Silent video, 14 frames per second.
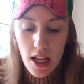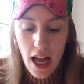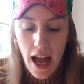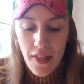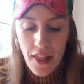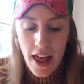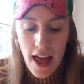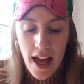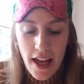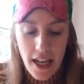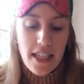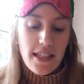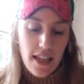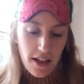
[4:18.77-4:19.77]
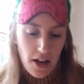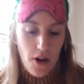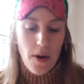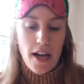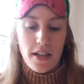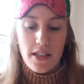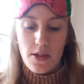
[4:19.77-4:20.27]
And then it's like, go
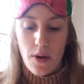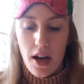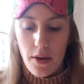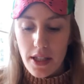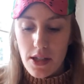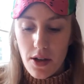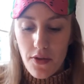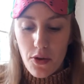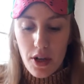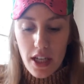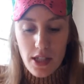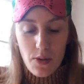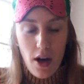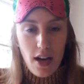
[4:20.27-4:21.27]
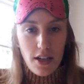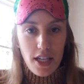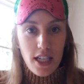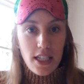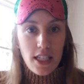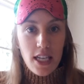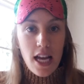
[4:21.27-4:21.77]
ahead and swallow it. So I've already swallowed
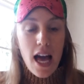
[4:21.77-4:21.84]
it.